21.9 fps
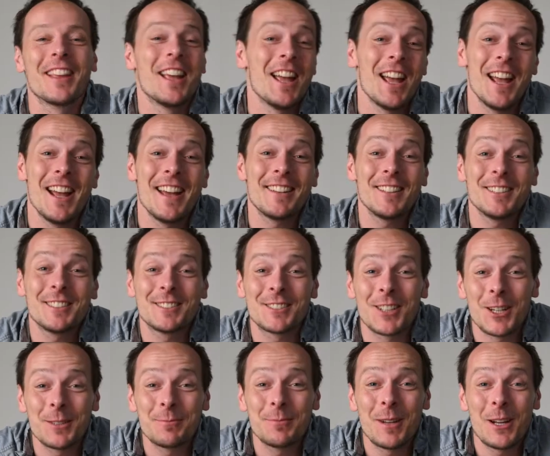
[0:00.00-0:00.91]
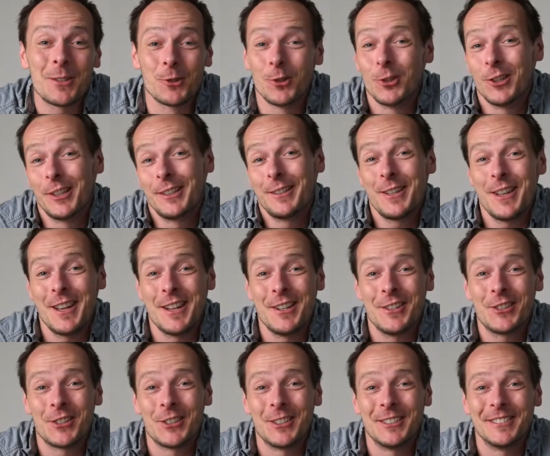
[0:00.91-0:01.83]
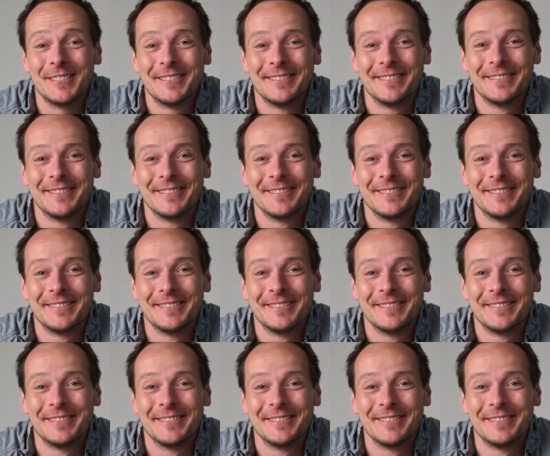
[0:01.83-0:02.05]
And let's start by rolling the intro.